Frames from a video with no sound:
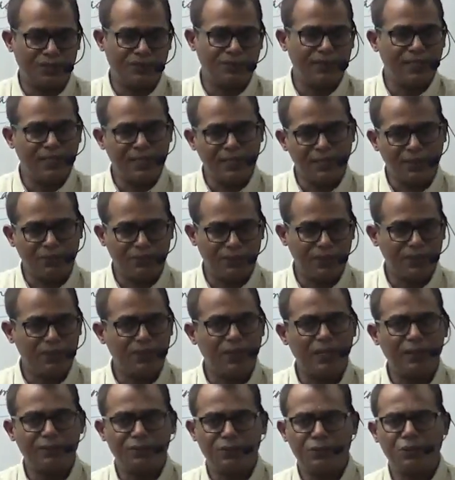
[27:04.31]
Very often you
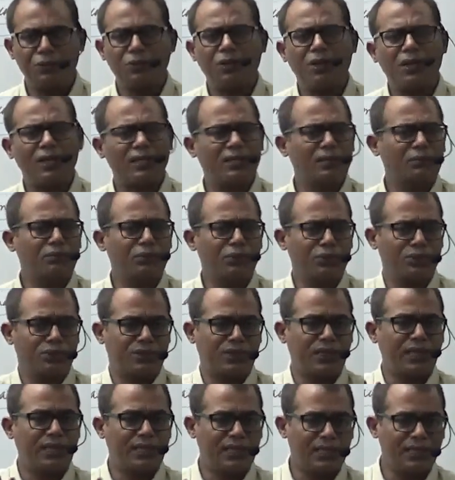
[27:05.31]
will have two or the most
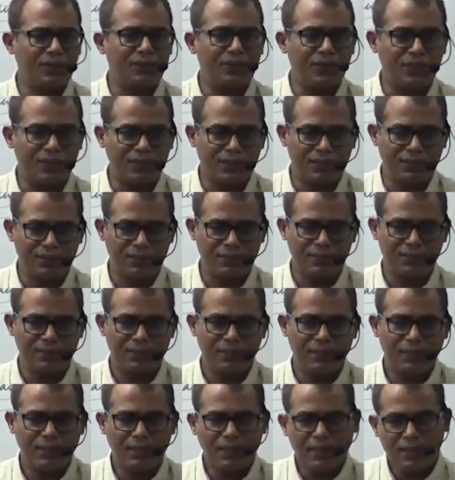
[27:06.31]
three keywords.
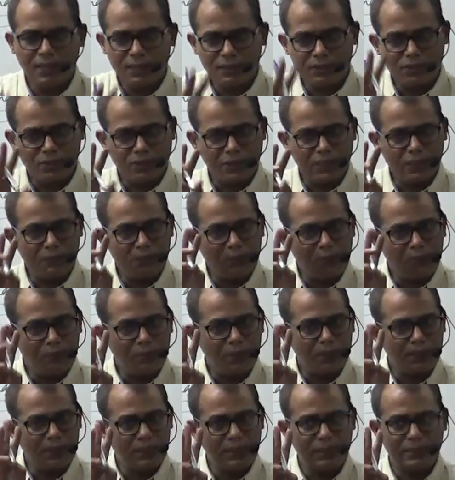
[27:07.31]
So
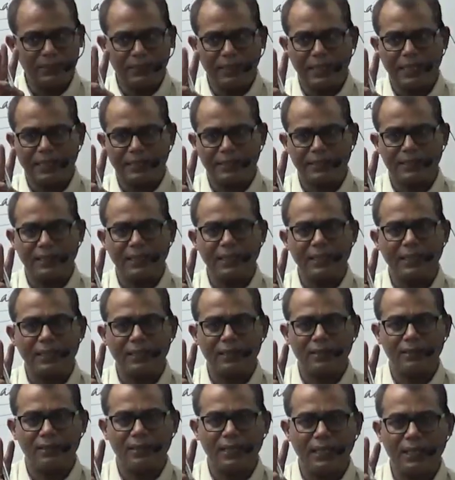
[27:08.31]
remember that three
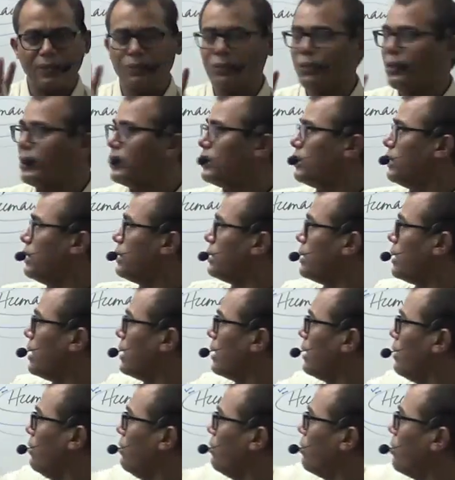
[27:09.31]
keywords is
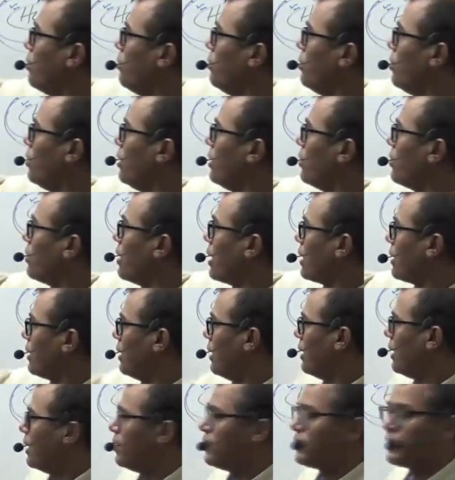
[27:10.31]
starting from your introductory
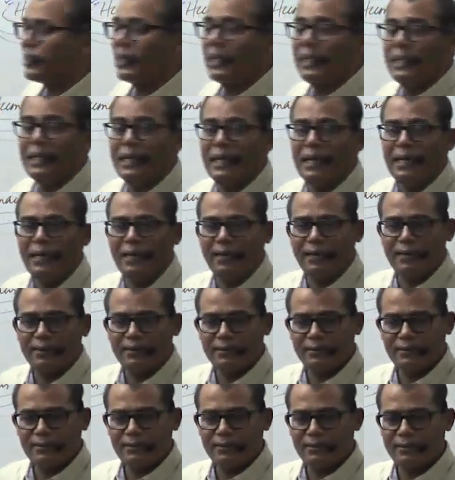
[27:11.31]
lines till the end.
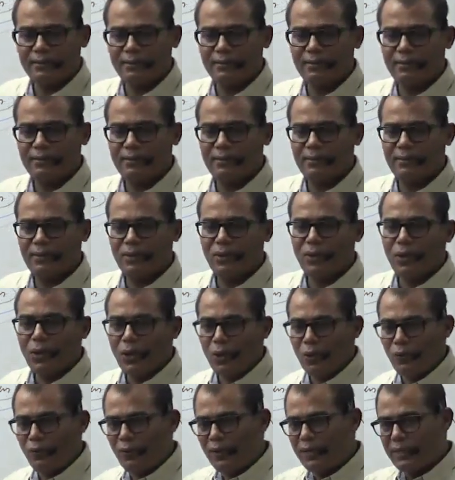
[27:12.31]

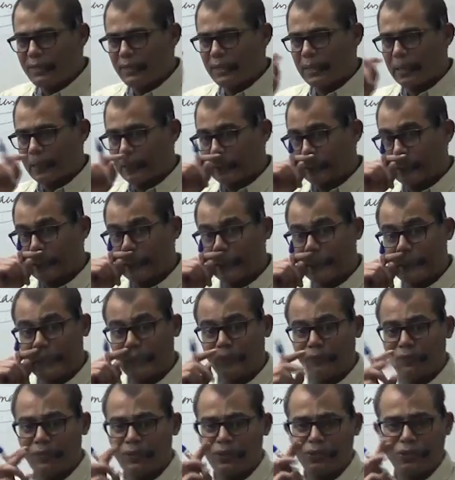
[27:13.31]
Always that three
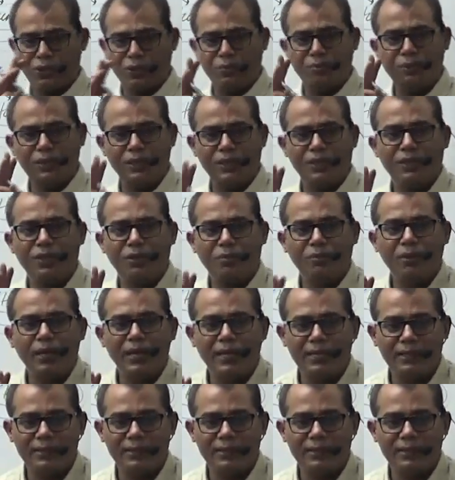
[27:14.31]
keywords should be in your mind.